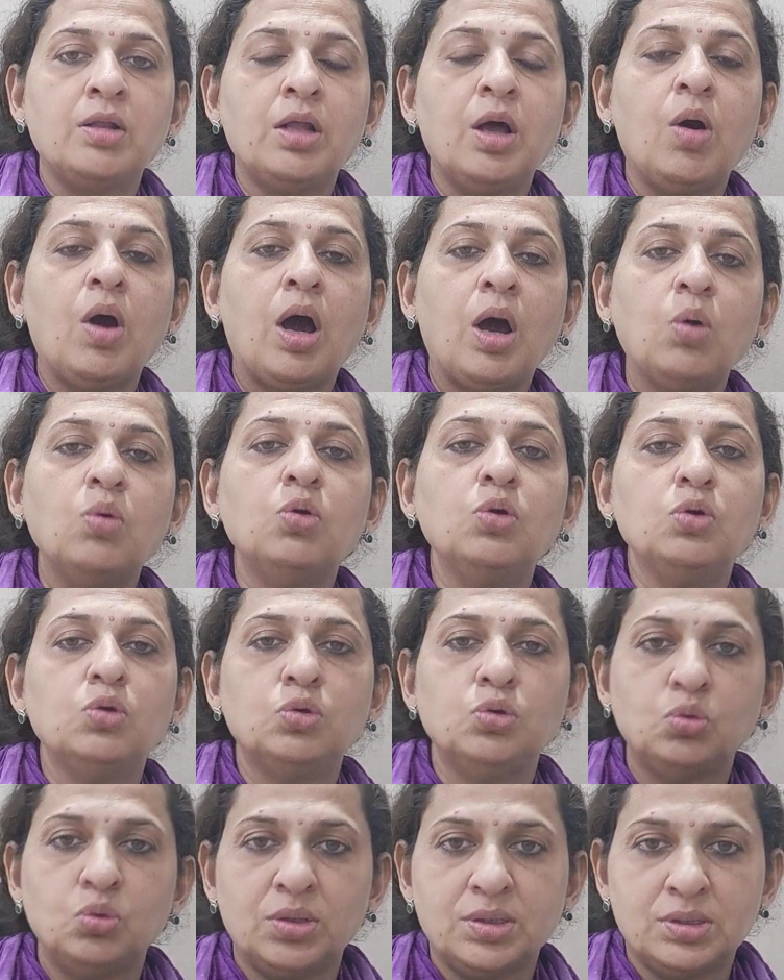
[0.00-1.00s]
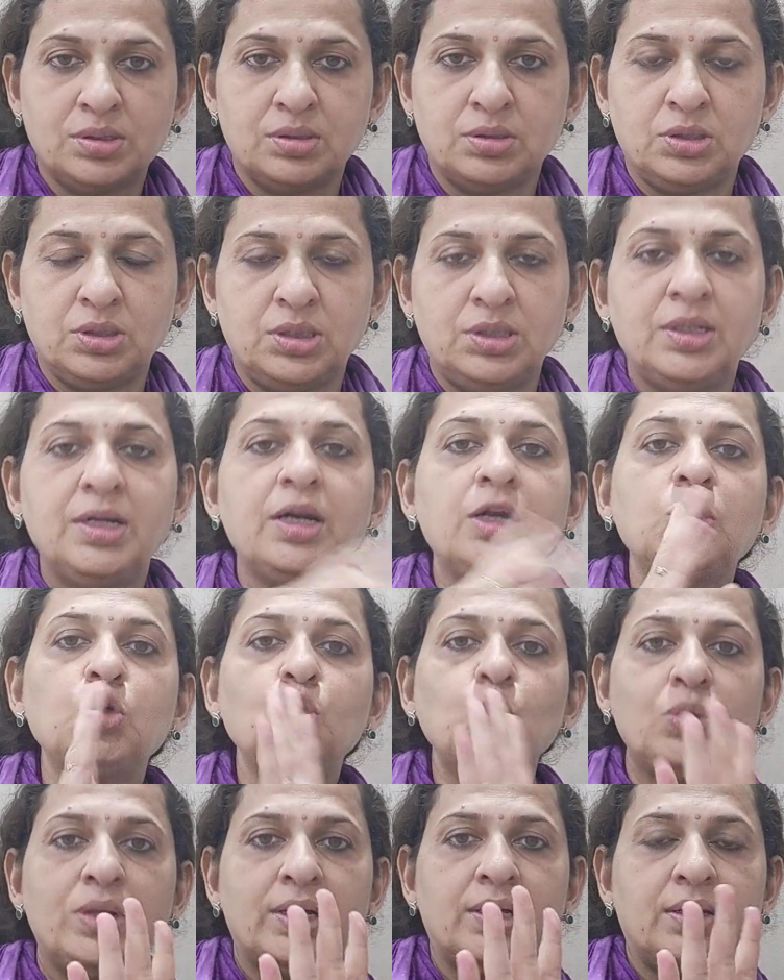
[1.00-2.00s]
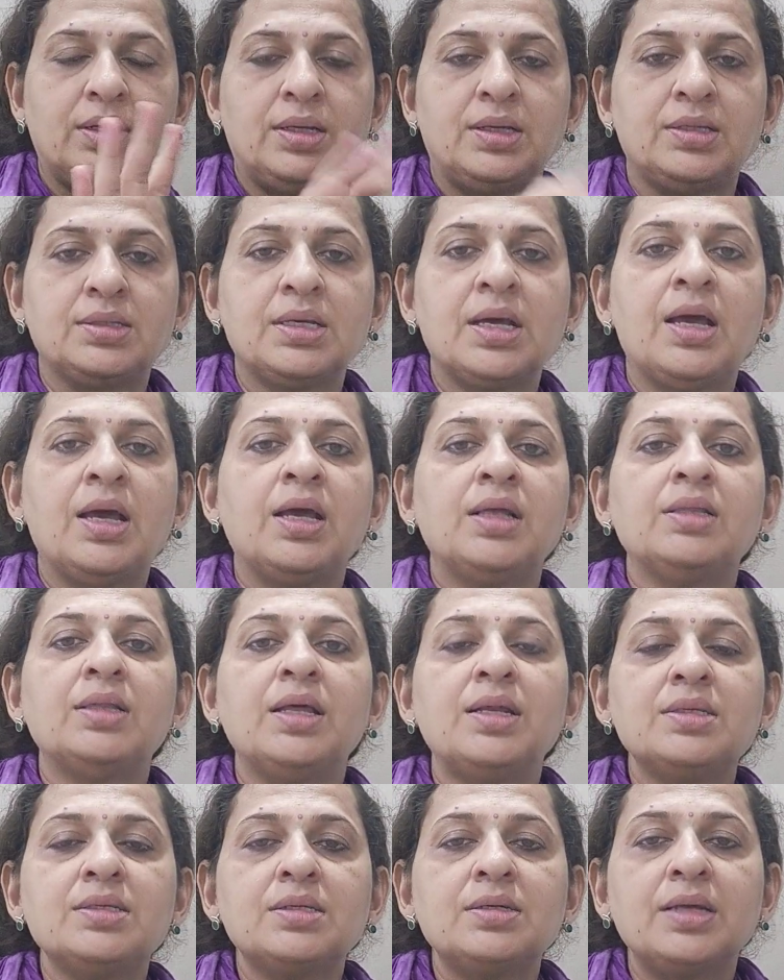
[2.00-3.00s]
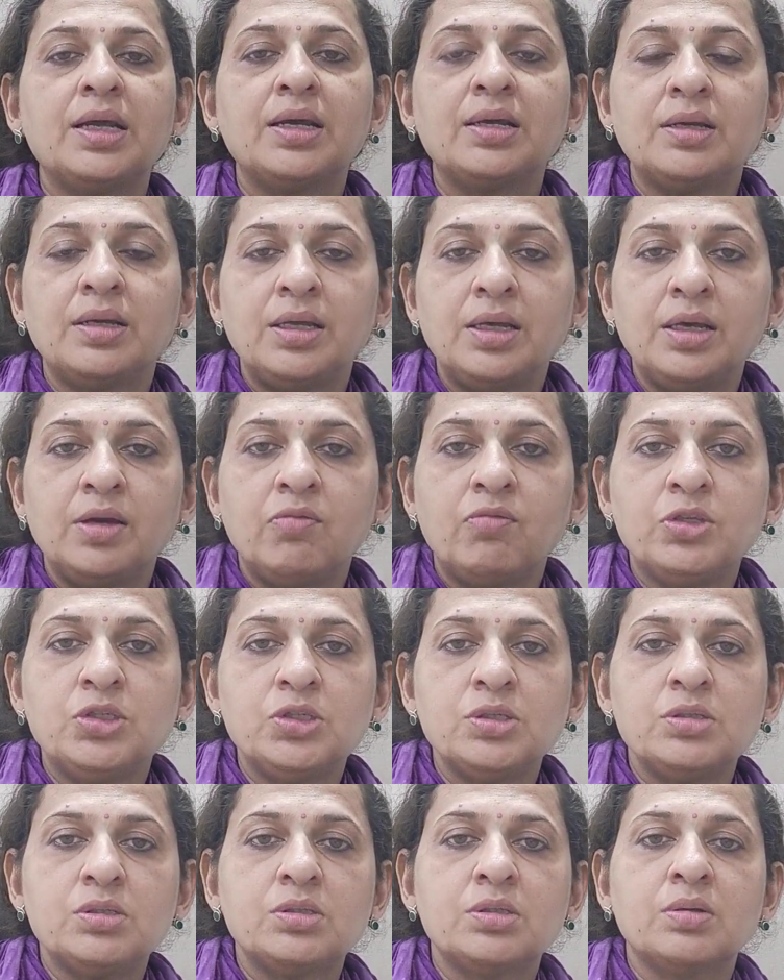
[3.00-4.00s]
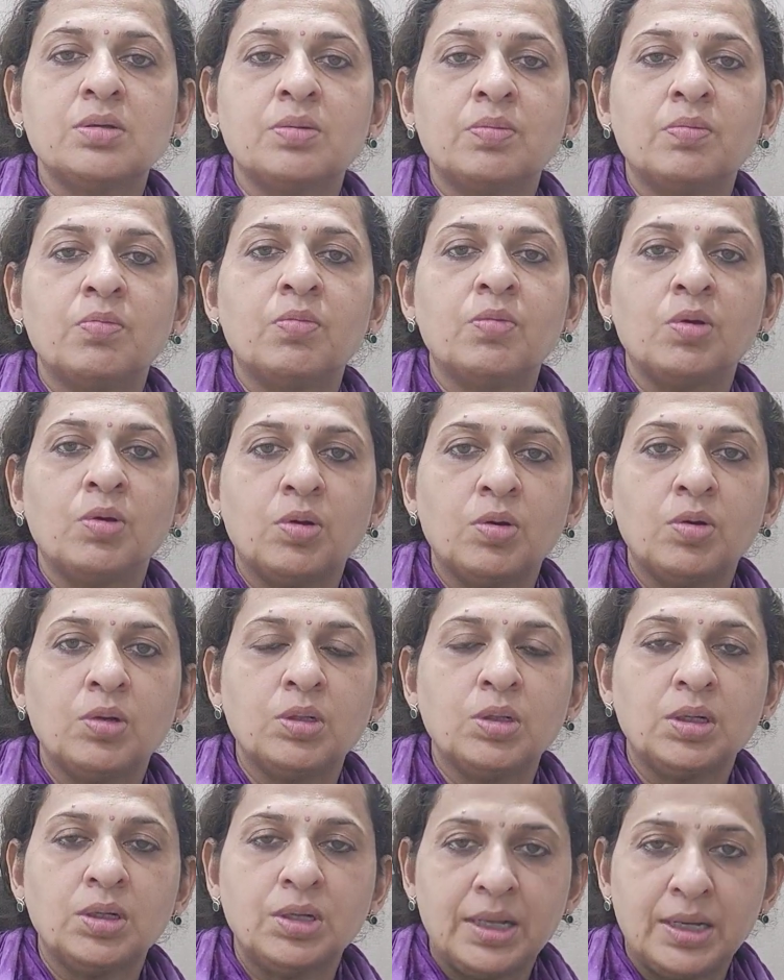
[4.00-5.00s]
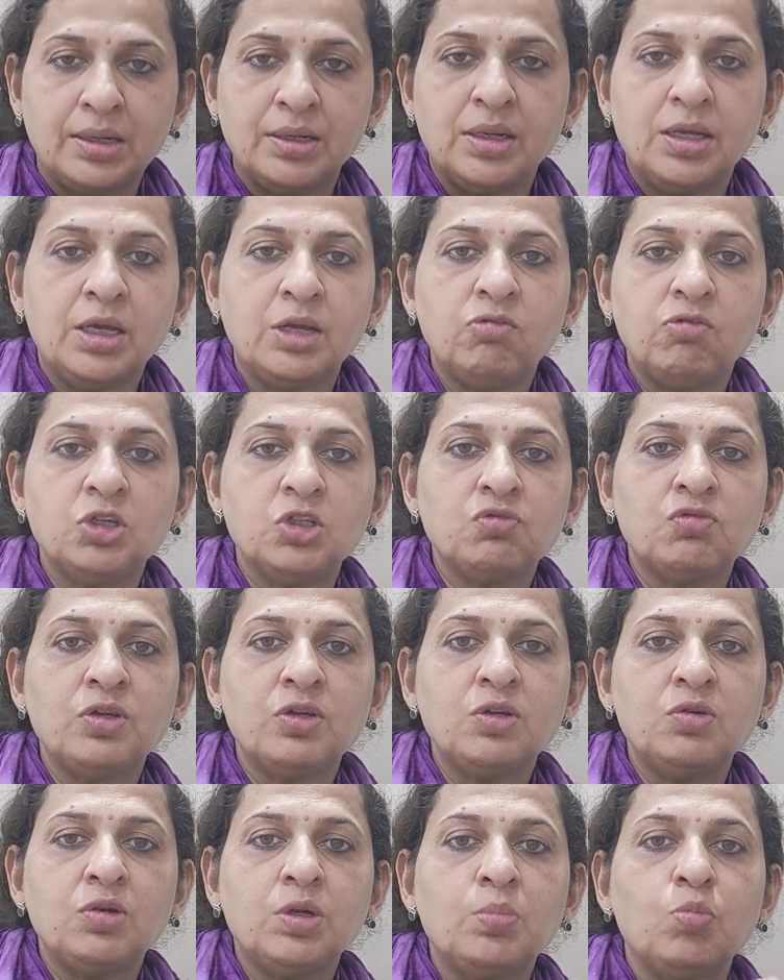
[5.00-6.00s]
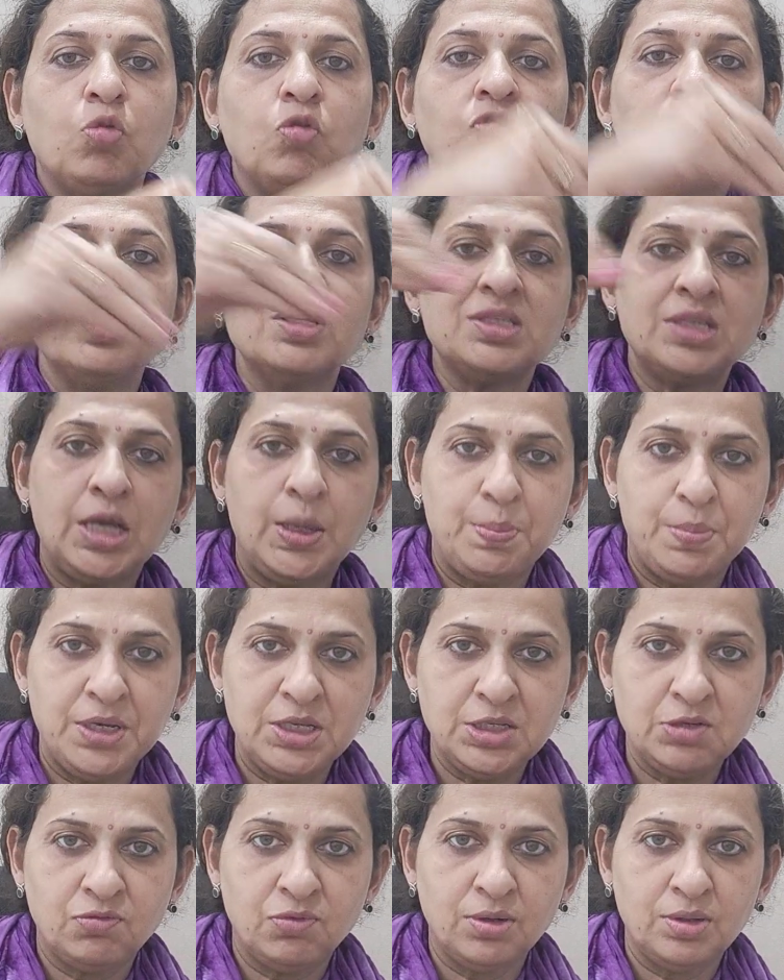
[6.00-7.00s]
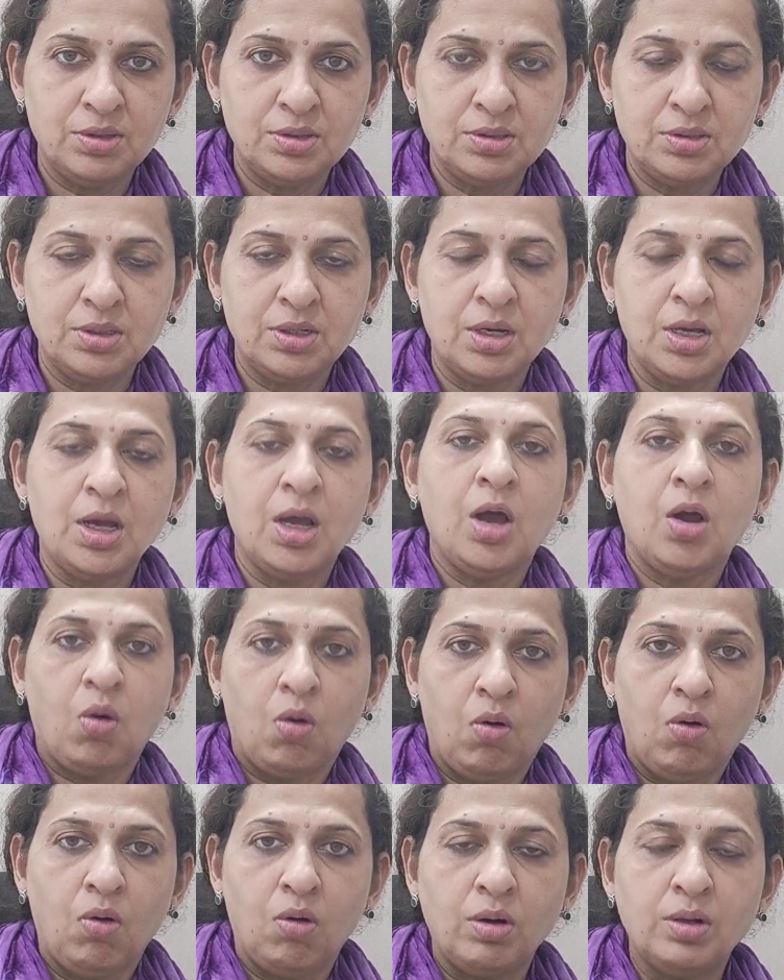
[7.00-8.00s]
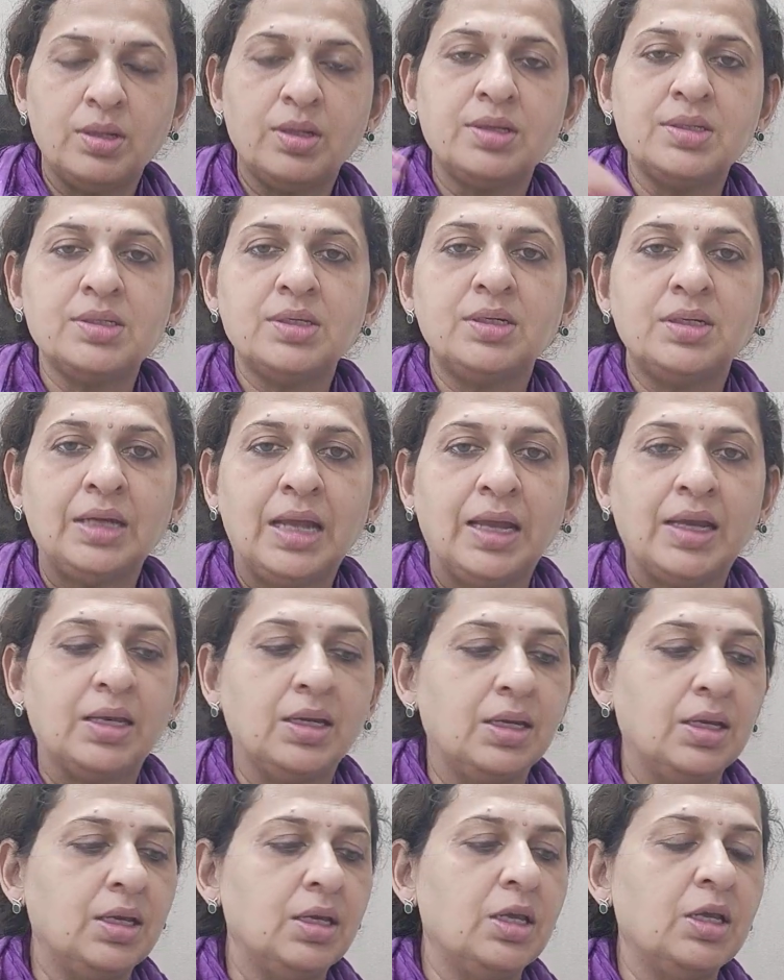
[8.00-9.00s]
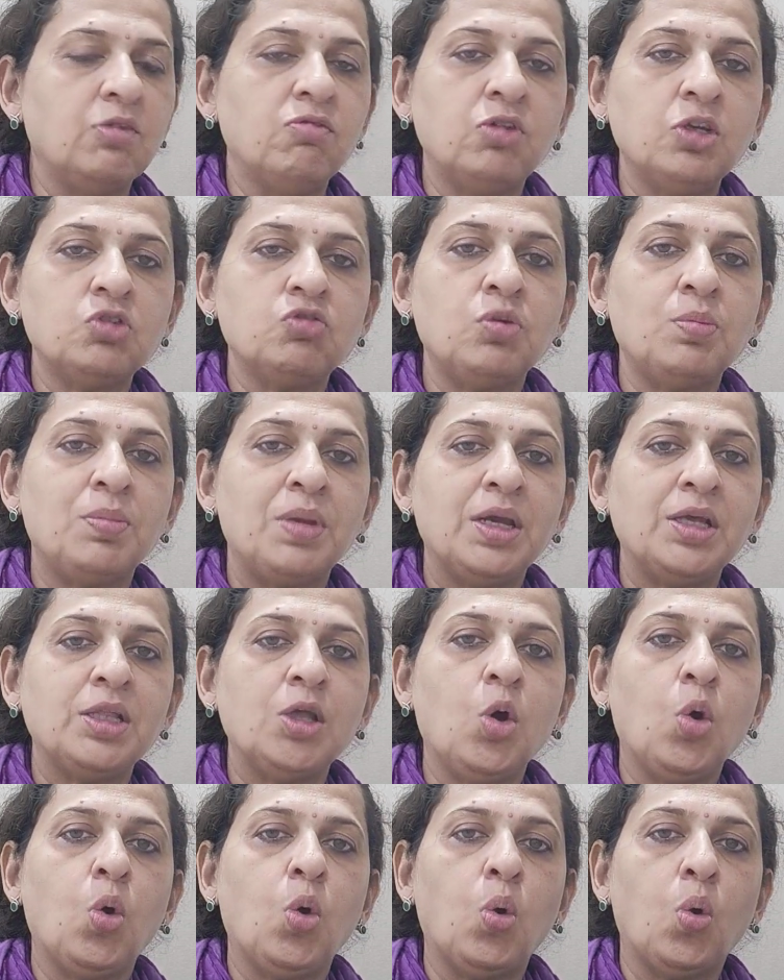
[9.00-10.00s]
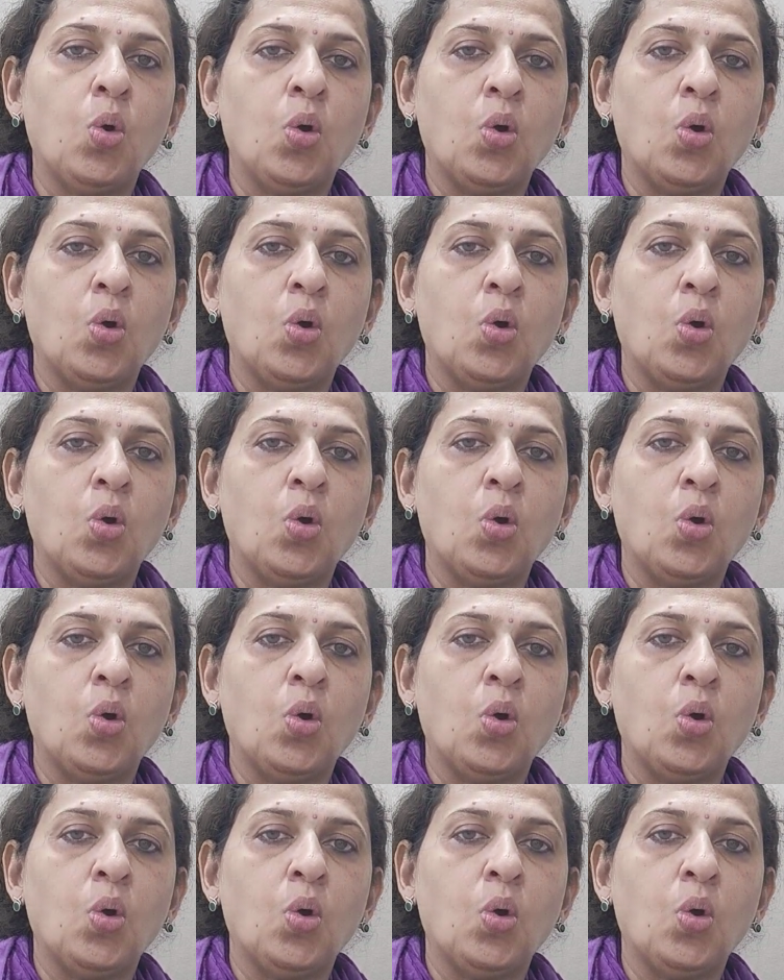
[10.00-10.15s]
Now, how do you do the surgery? There are two techniques. There is a technique which is a technique in which we remove the stapes first, or there is a technique in which we make the